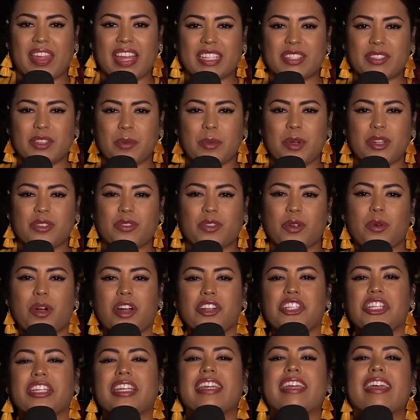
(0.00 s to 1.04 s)
Thanks so much for
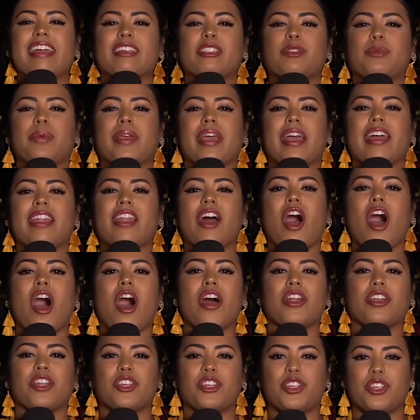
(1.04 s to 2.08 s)
watching ESPN
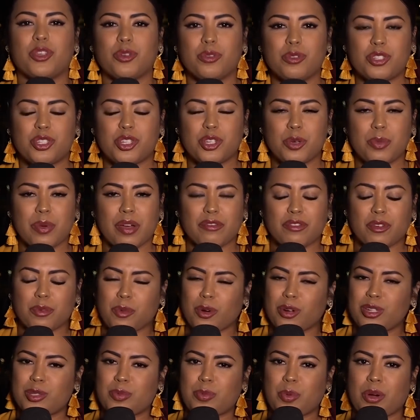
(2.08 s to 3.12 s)
on YouTube. And for
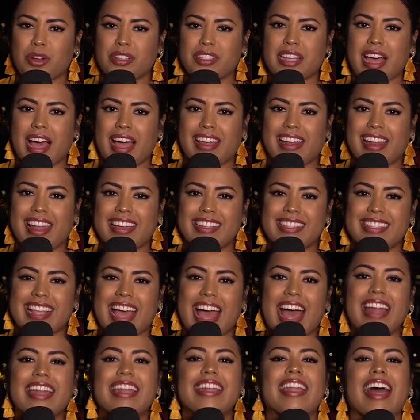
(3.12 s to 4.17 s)
more sports highlights
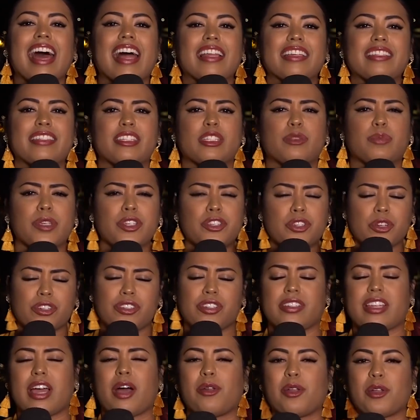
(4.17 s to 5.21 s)
and analysis, be sure to
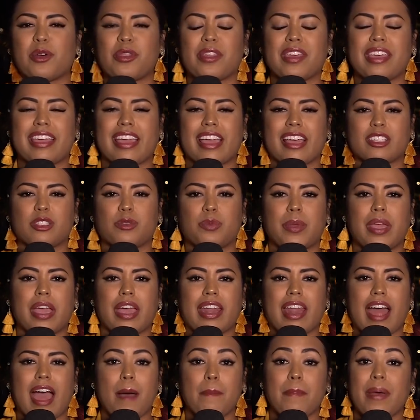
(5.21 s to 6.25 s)
download the ESPN
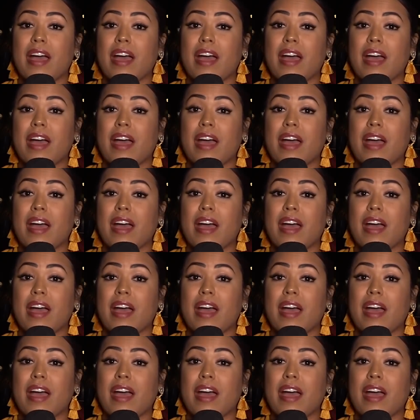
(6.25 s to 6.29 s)
app.